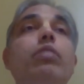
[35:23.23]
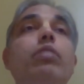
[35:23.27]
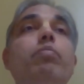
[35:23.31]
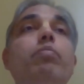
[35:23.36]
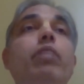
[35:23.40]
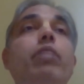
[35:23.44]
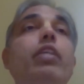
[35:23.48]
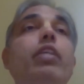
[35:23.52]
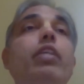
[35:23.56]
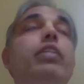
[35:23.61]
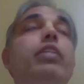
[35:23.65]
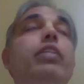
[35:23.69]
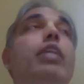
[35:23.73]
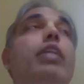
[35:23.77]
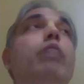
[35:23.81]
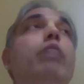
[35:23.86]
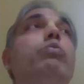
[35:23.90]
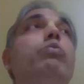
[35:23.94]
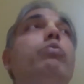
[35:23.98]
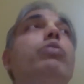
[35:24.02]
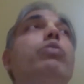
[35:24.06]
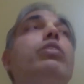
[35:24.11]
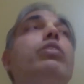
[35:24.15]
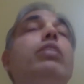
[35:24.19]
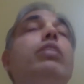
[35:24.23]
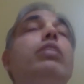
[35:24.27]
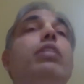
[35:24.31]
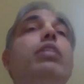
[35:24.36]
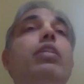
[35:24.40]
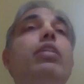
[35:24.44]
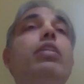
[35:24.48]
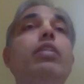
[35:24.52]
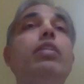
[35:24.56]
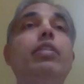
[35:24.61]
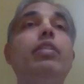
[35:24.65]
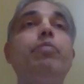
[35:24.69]
Many times we see
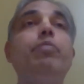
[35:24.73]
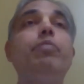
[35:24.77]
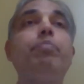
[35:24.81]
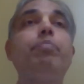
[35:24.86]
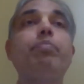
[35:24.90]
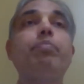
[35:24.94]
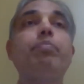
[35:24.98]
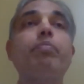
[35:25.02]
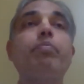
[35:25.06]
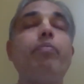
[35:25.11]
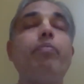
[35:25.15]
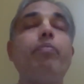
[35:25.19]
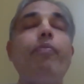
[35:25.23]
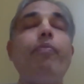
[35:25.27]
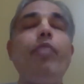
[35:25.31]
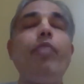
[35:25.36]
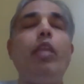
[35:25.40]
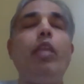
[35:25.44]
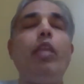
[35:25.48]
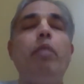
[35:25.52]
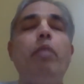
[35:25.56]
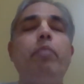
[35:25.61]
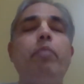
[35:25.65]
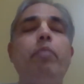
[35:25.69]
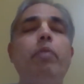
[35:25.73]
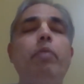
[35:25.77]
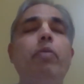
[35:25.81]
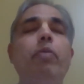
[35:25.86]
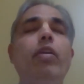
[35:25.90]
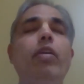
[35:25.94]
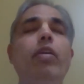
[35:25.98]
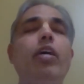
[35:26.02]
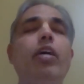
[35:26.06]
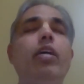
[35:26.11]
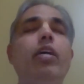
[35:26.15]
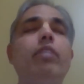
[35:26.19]
that
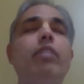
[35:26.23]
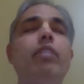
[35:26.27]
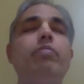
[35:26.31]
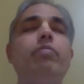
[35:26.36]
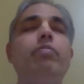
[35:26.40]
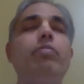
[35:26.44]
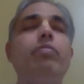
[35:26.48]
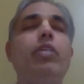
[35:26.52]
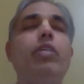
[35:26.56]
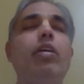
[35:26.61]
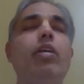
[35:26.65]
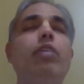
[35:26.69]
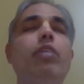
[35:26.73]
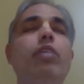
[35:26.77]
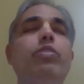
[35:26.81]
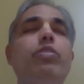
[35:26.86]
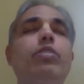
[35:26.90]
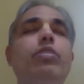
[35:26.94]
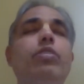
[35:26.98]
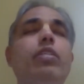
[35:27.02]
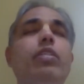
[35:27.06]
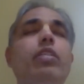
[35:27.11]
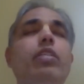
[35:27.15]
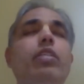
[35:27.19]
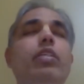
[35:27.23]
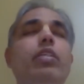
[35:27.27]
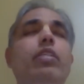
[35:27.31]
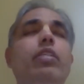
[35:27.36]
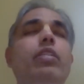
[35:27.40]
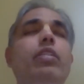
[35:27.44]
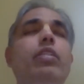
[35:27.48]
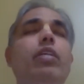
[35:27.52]
people renounce things,